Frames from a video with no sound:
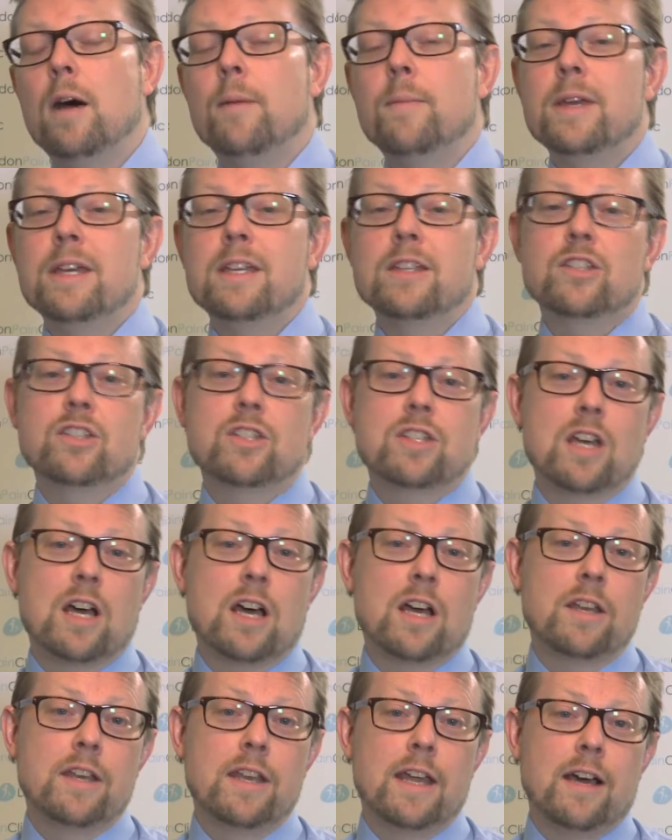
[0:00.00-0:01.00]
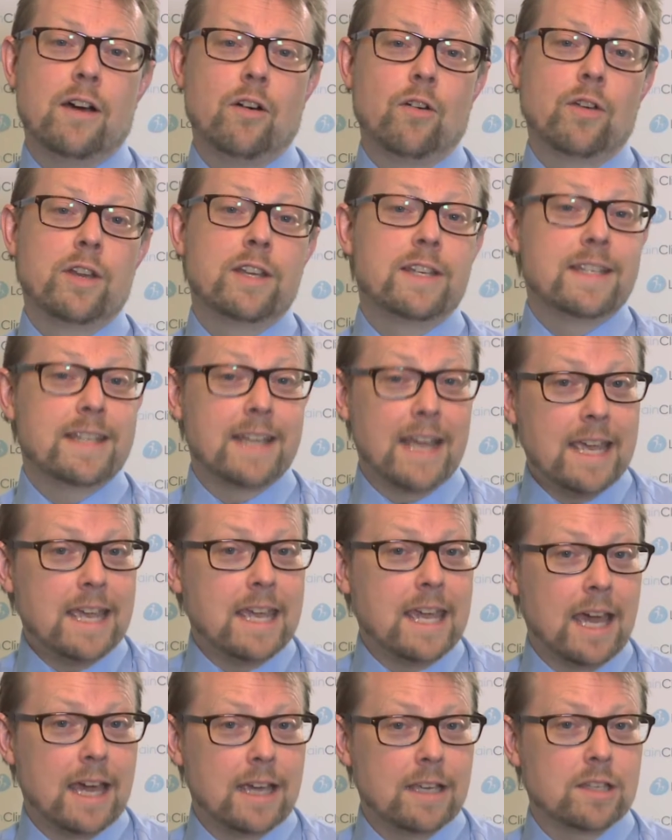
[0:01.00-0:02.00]
It's done on a day
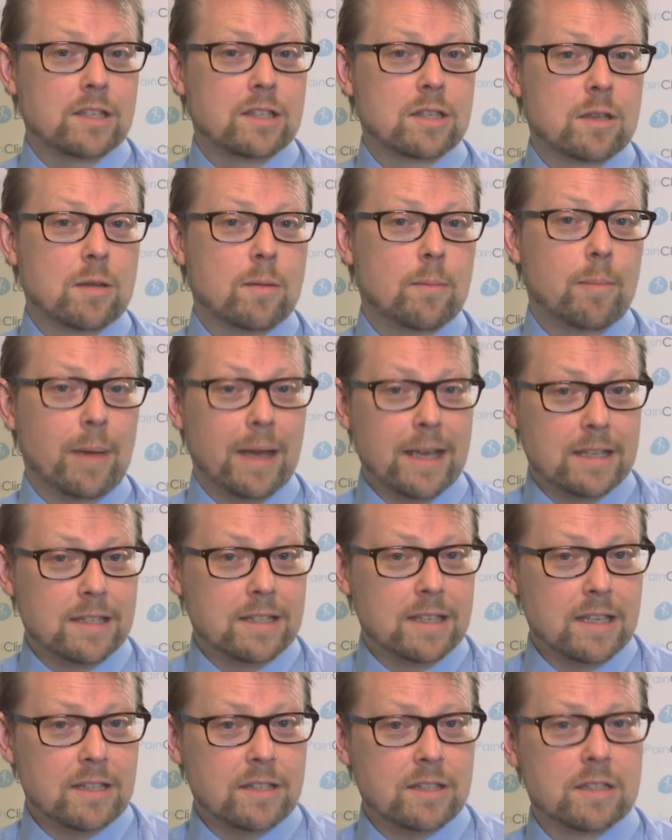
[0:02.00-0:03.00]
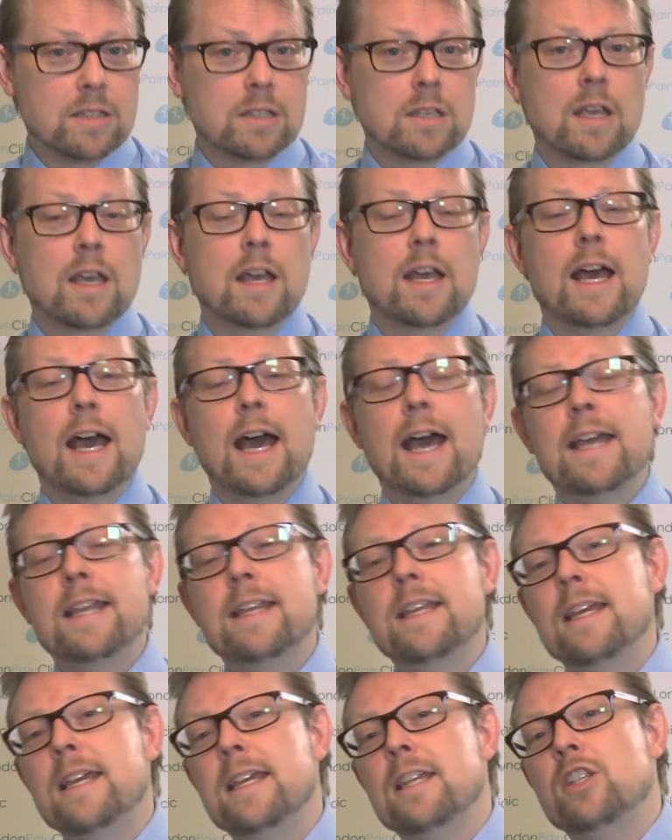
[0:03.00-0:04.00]
case basis,
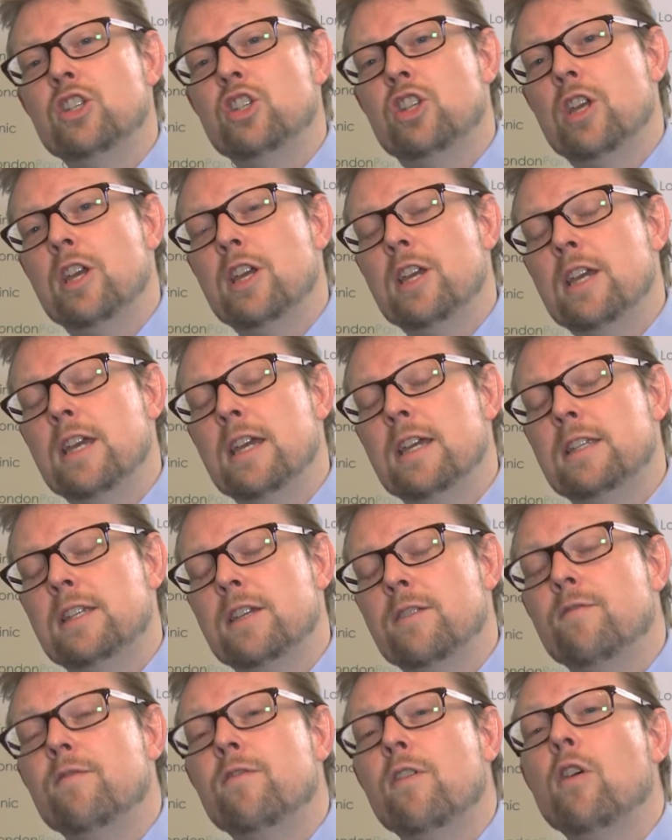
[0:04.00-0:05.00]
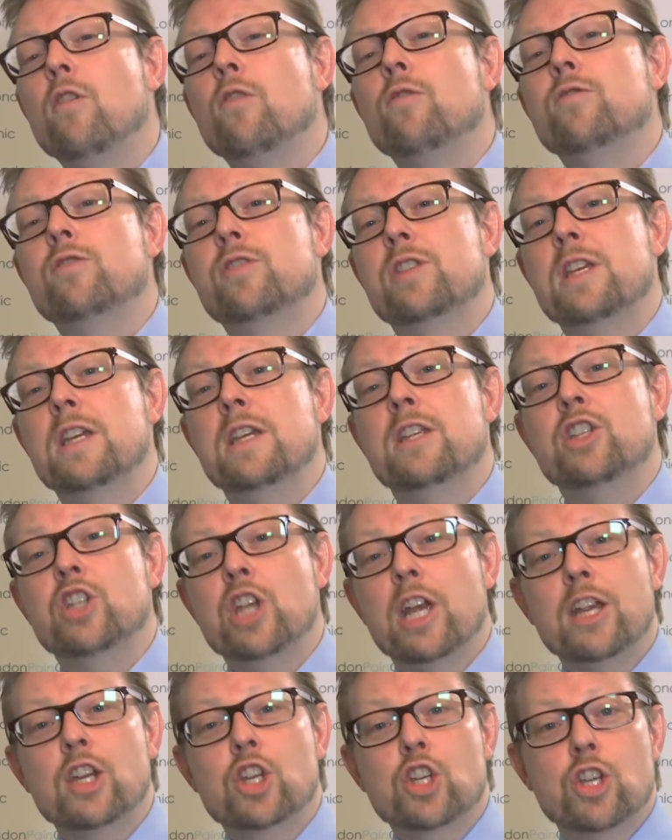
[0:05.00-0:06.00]
and it involves the
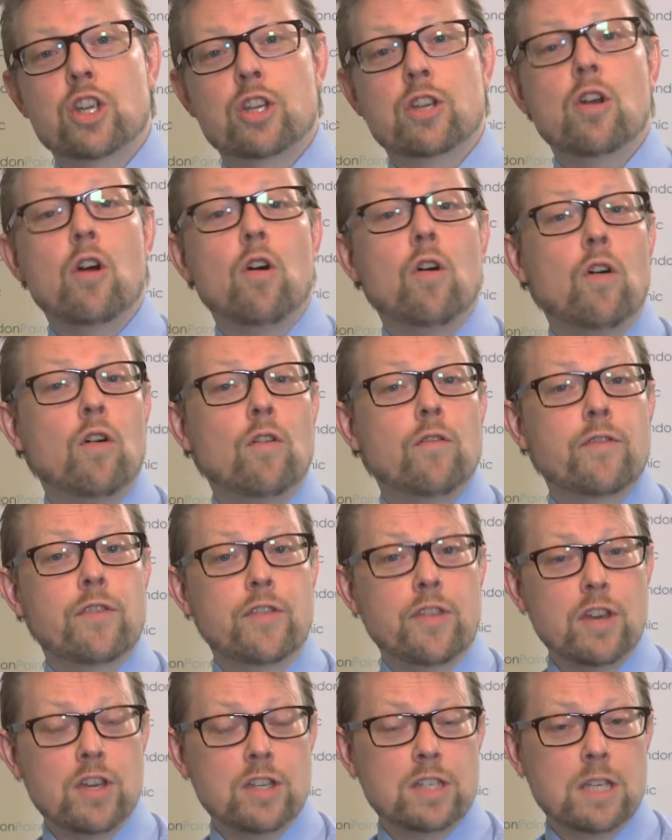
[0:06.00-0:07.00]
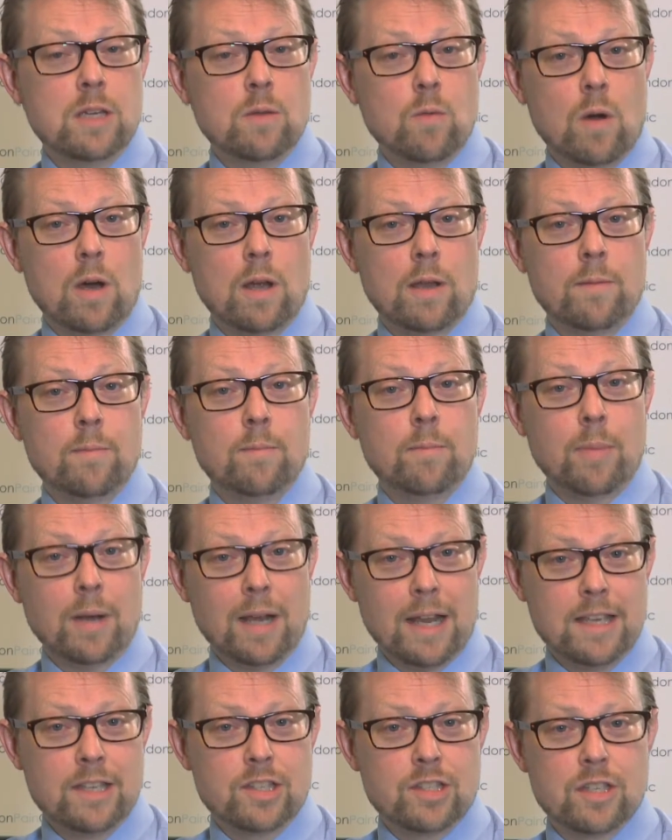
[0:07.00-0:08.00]
injection of 31
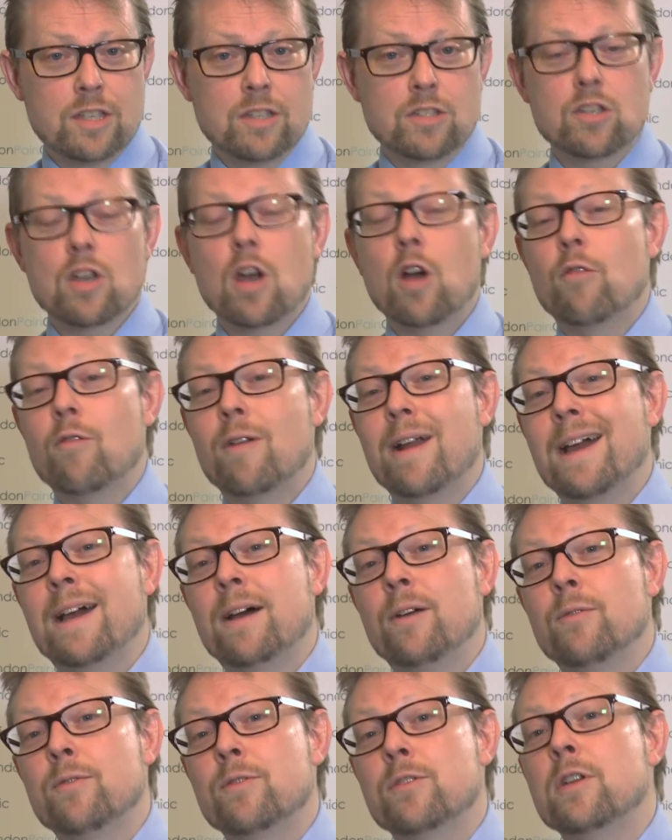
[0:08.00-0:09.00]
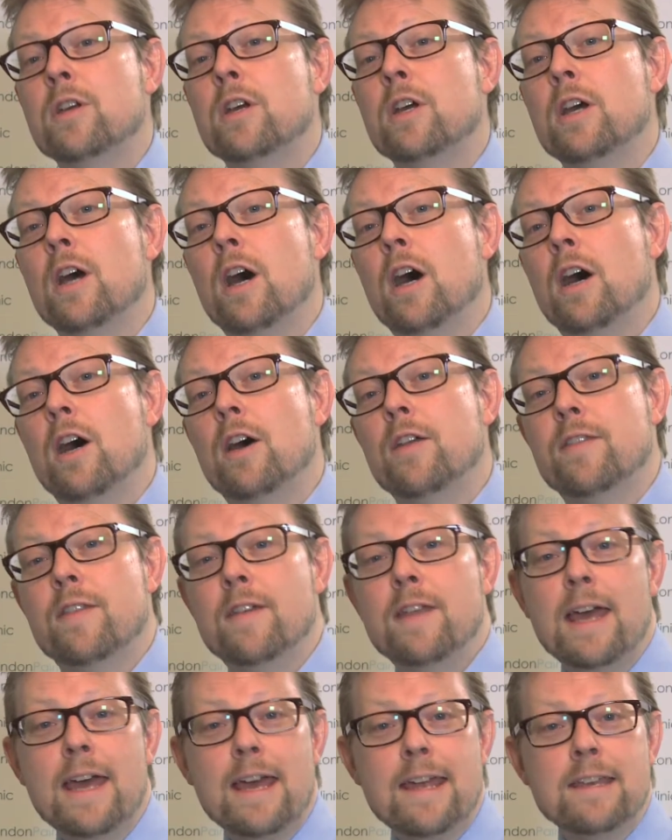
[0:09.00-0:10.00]
places around
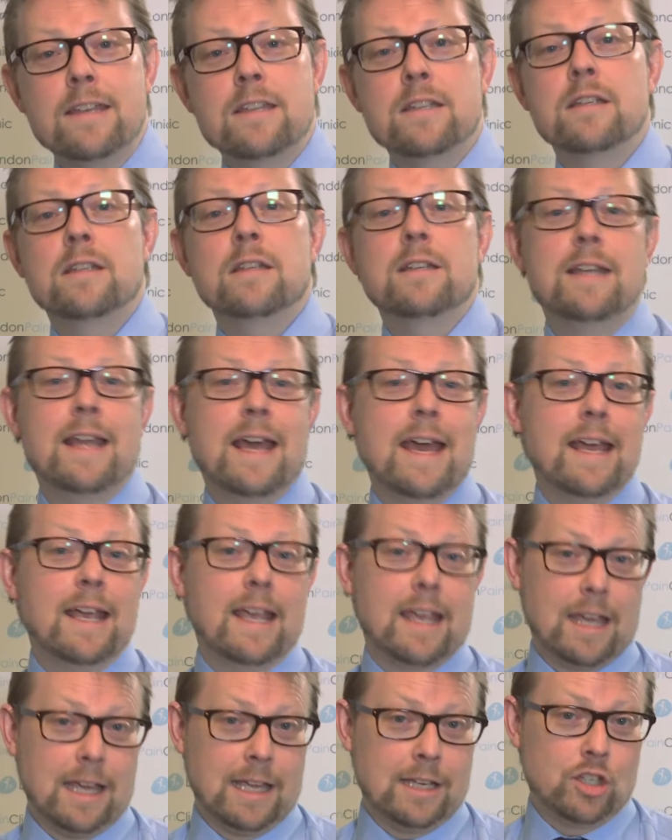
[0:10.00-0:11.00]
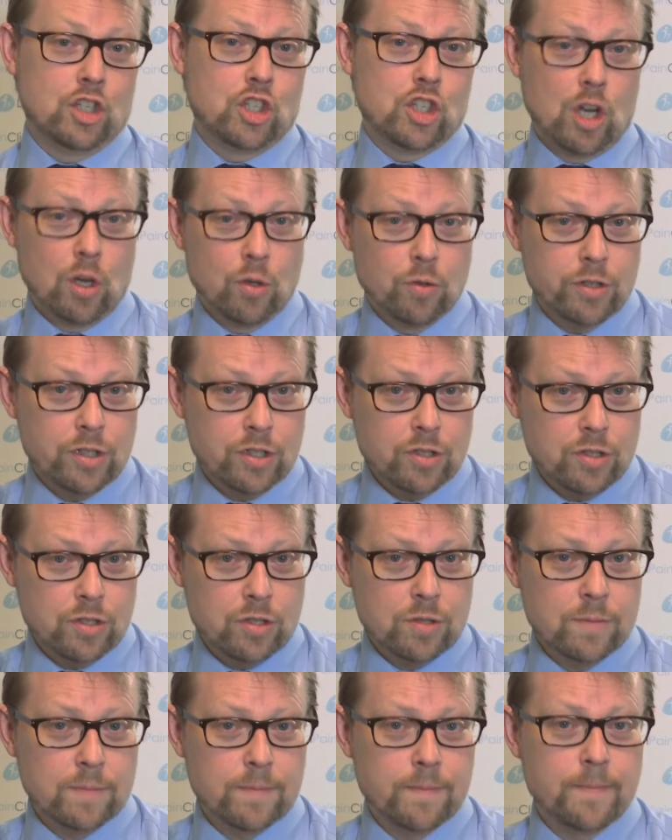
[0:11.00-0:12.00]
the head, neck and shoulders.